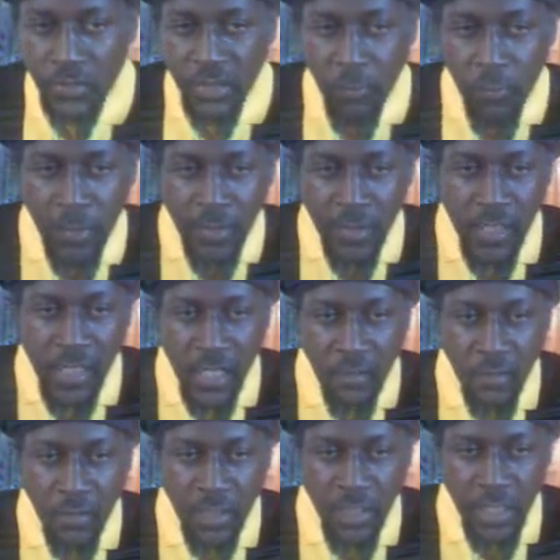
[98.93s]
Someone
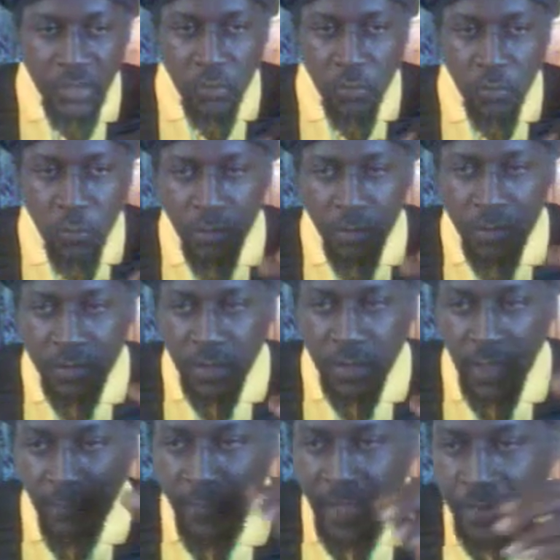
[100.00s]
hearing it will
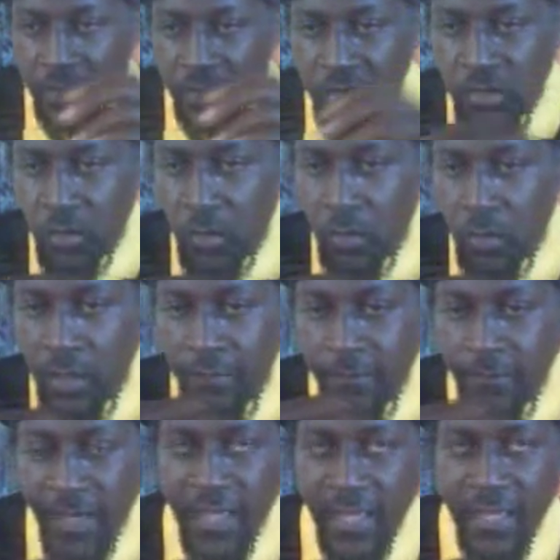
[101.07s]
take that song and
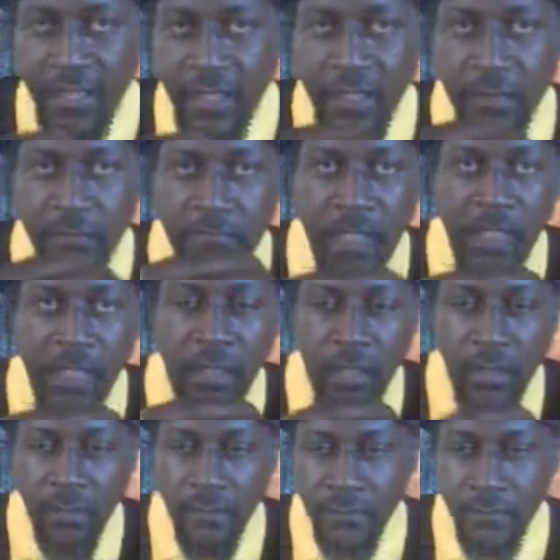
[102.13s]
find
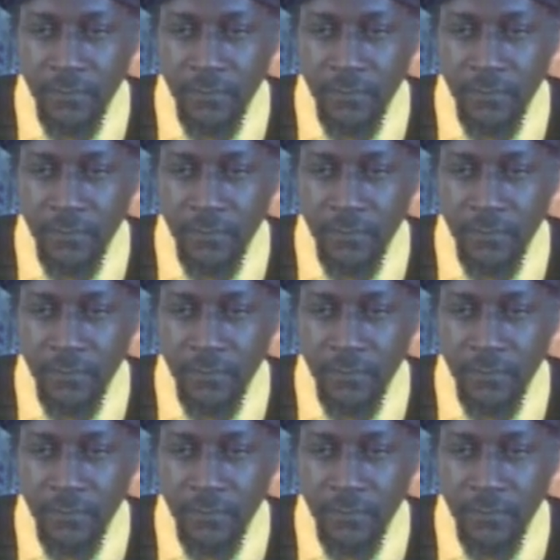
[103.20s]
meaning.